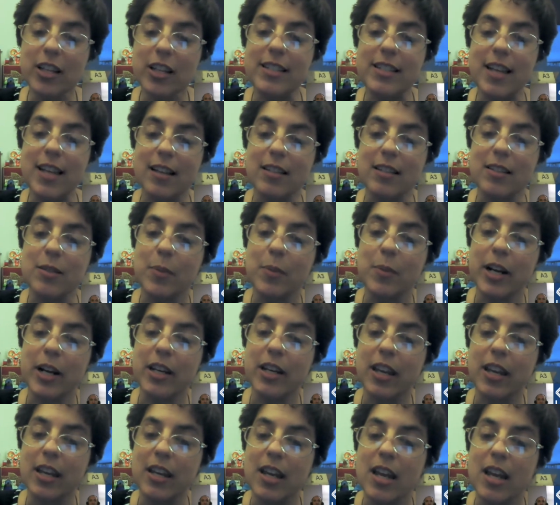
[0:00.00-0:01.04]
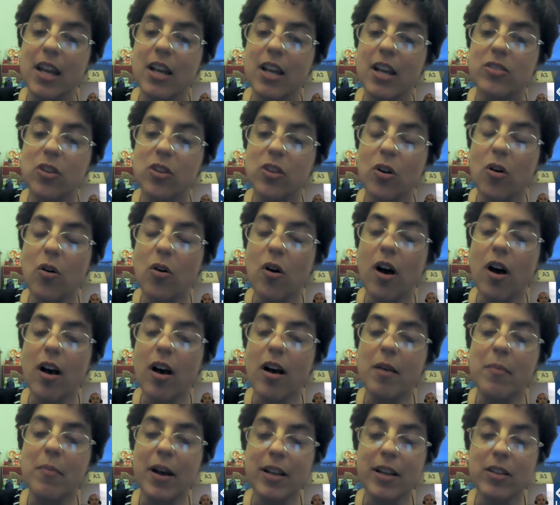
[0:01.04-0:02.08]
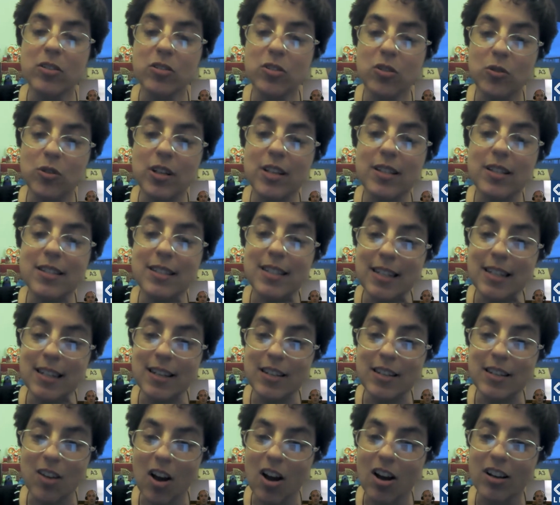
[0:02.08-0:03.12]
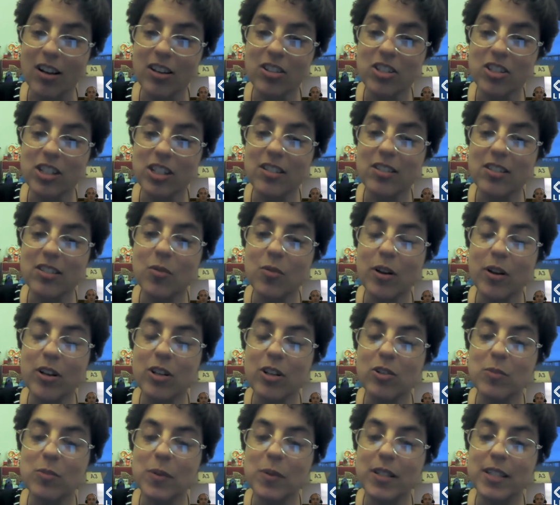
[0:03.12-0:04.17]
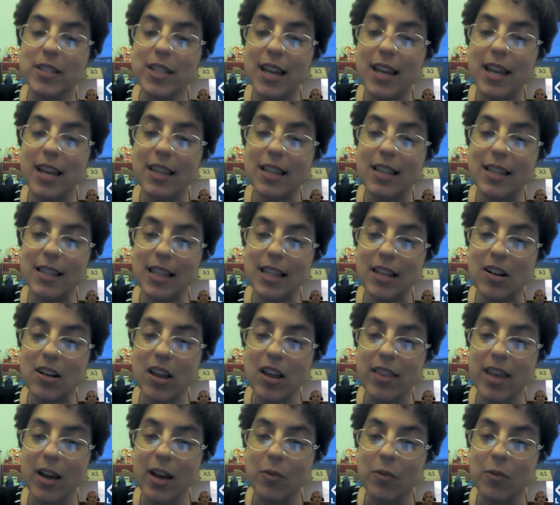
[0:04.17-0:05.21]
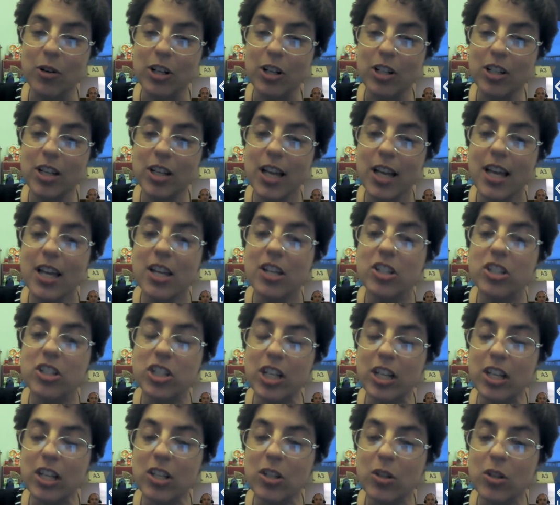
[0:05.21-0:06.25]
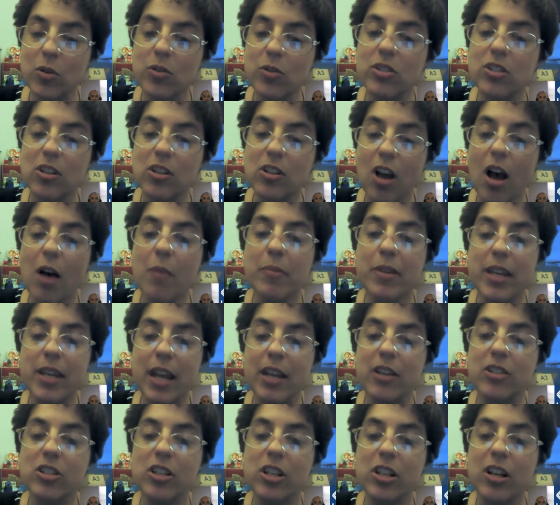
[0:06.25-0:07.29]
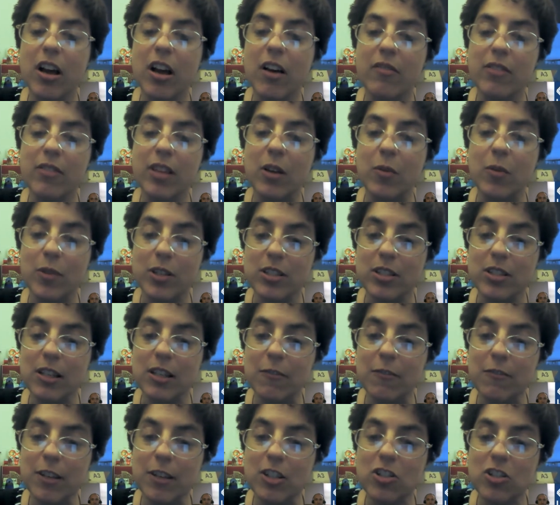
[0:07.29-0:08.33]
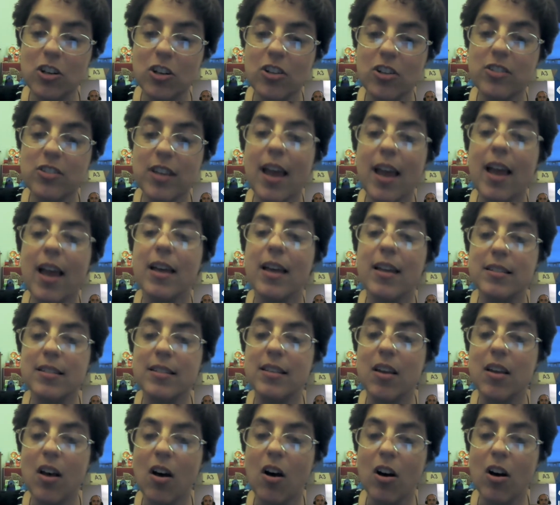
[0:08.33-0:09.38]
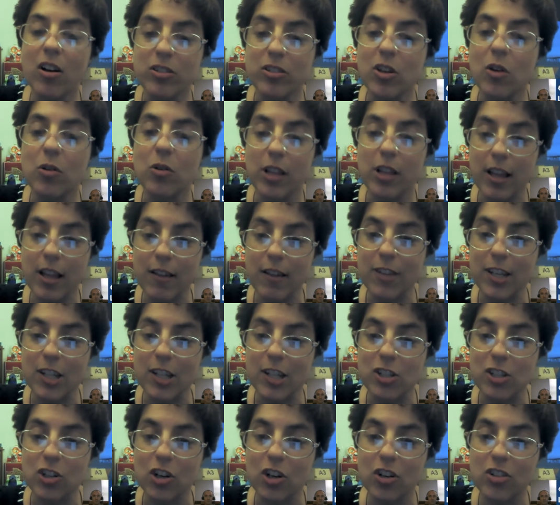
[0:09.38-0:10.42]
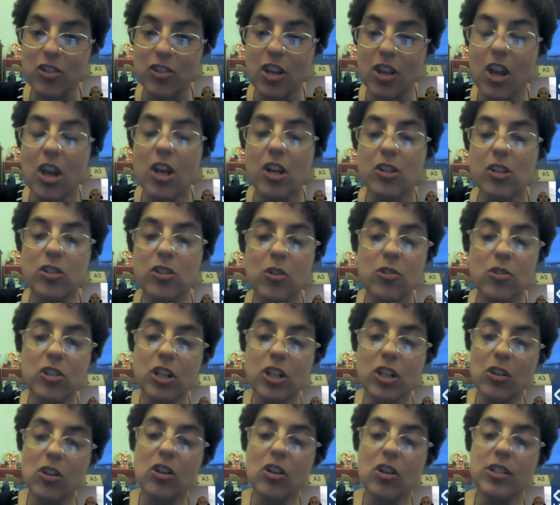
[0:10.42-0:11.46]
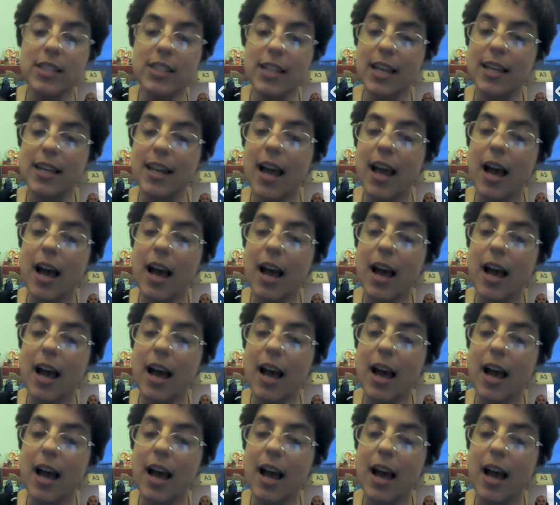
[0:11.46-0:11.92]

text mining. So my student, Dee Young, she's the one who's been taking the lead on that work. She used a combination of linguistic features and also click features. So she looked at